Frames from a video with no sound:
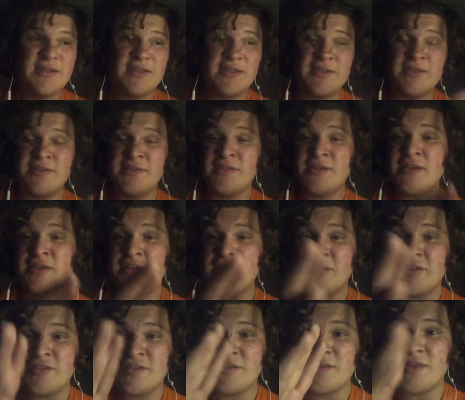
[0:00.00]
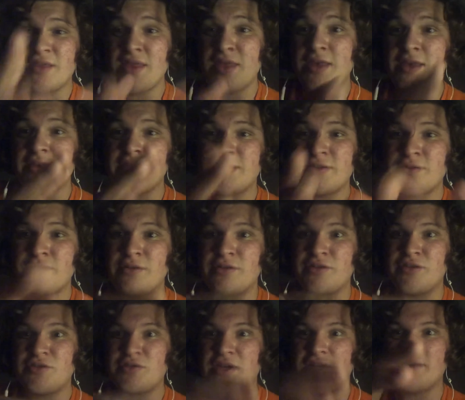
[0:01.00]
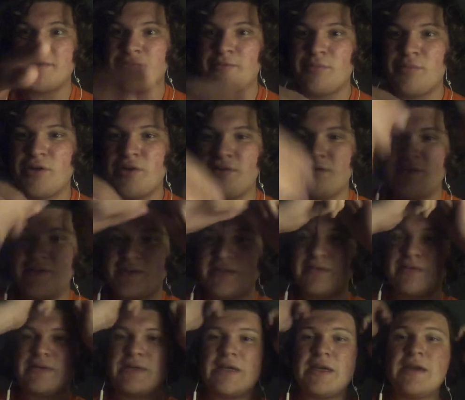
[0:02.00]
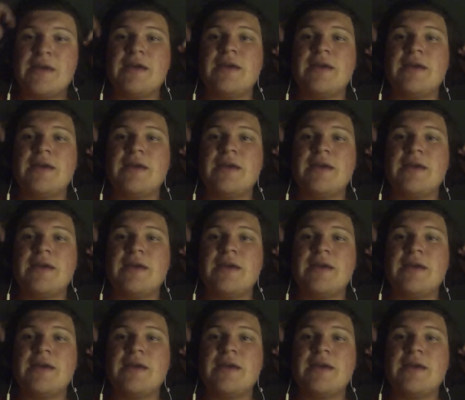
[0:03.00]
Now you see, here's the sort of stressful part of the story.